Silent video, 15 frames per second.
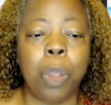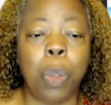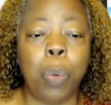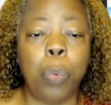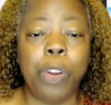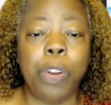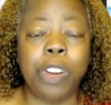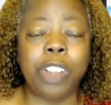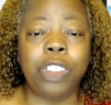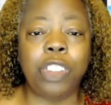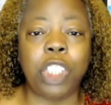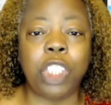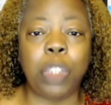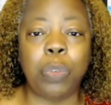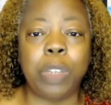We're
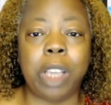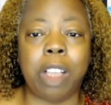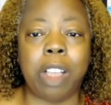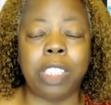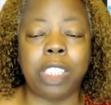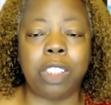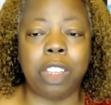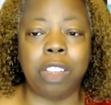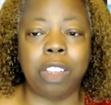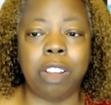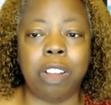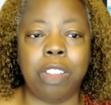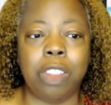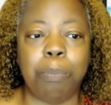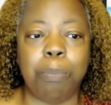continuing our study
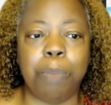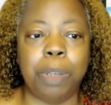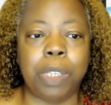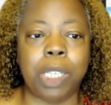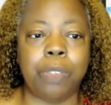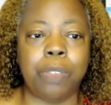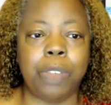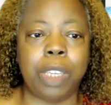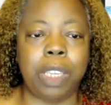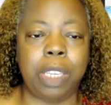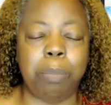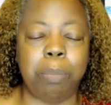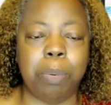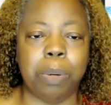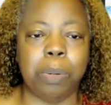on the book of
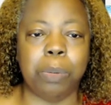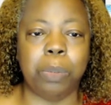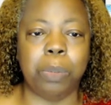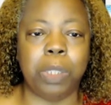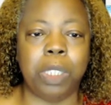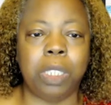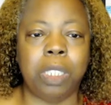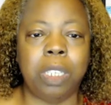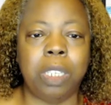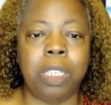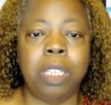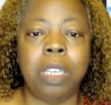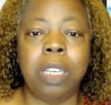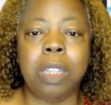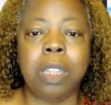Hebrews.
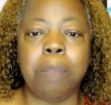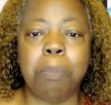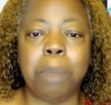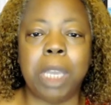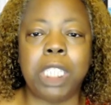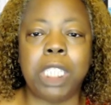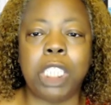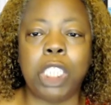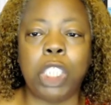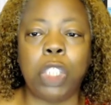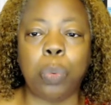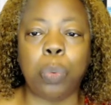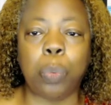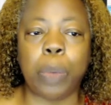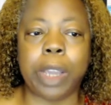The message is
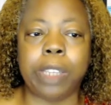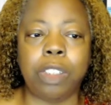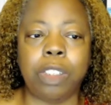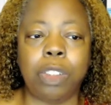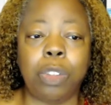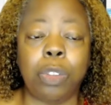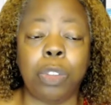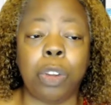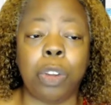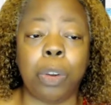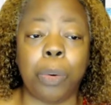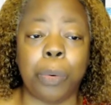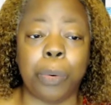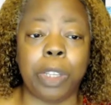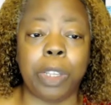directed to the
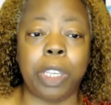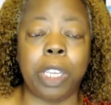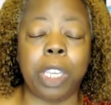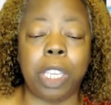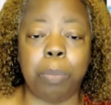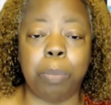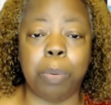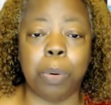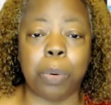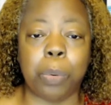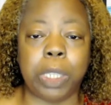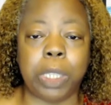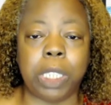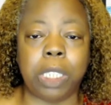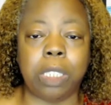early Hebrew
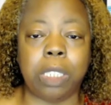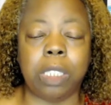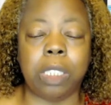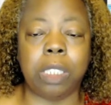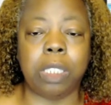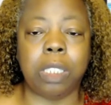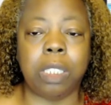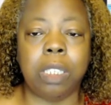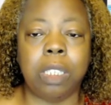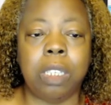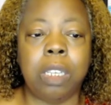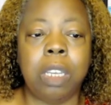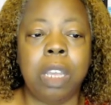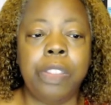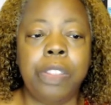Christians.
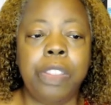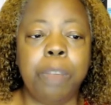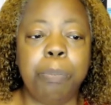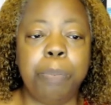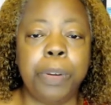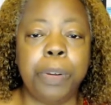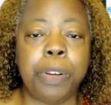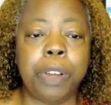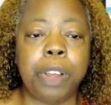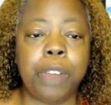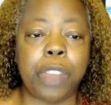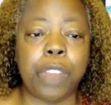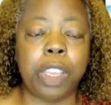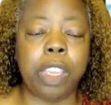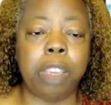The book
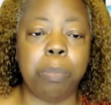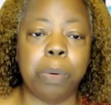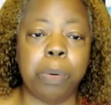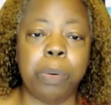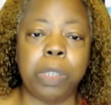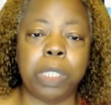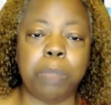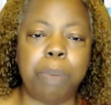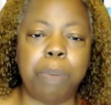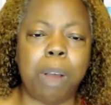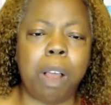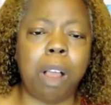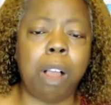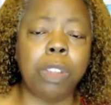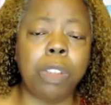of Hebrew is
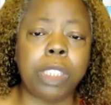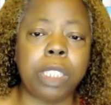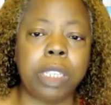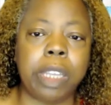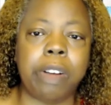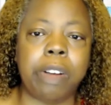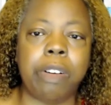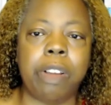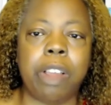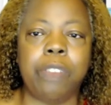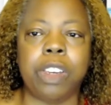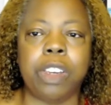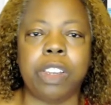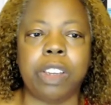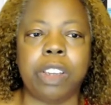Paul's letter
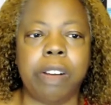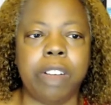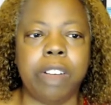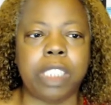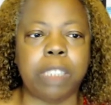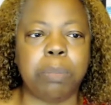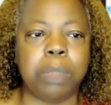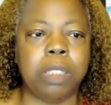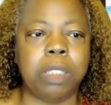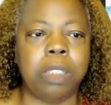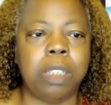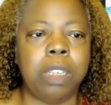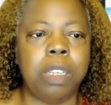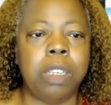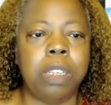of
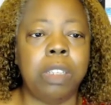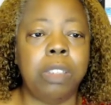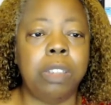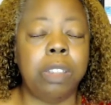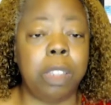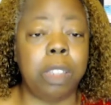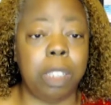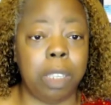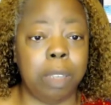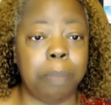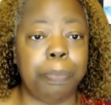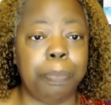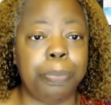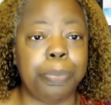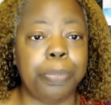encouragement to
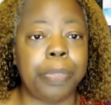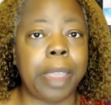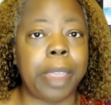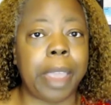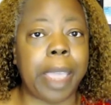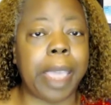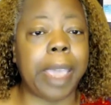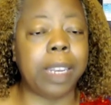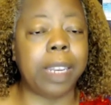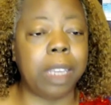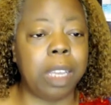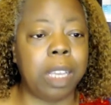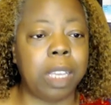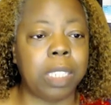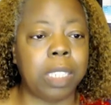them and
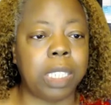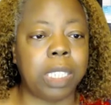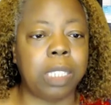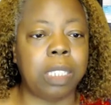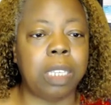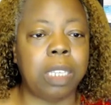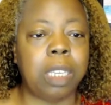us.